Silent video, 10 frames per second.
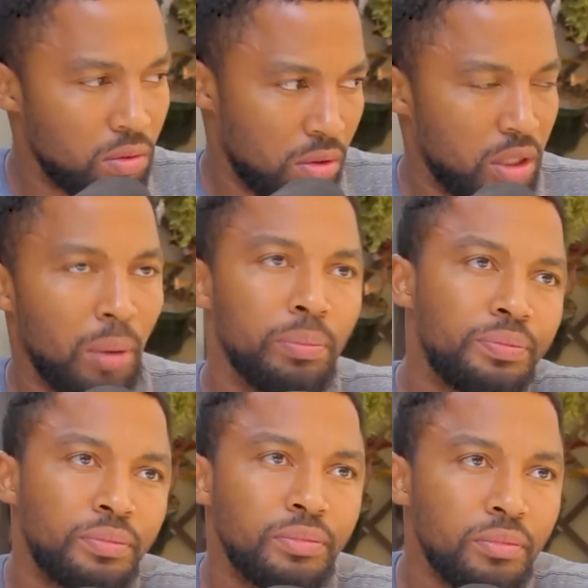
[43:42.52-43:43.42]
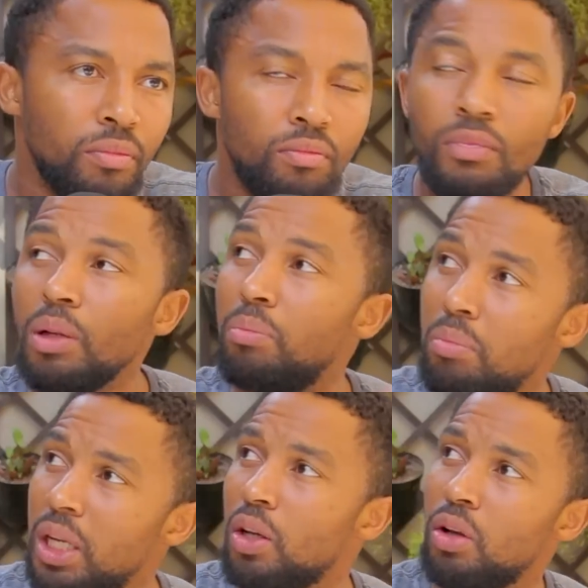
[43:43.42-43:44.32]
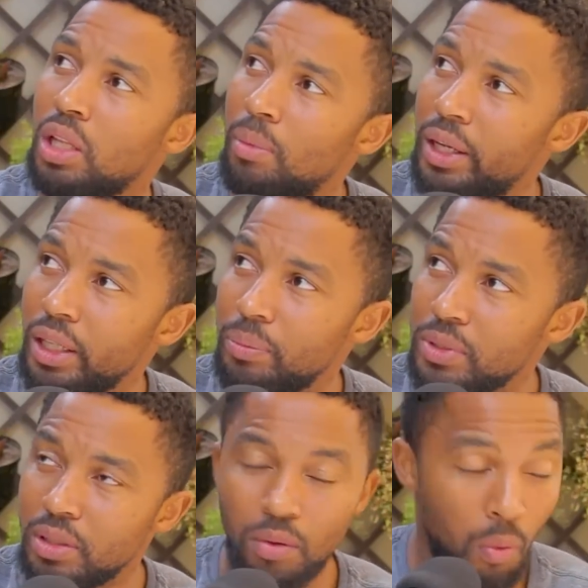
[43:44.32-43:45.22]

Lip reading: Sharp. Mina ngiyodla ama ribs.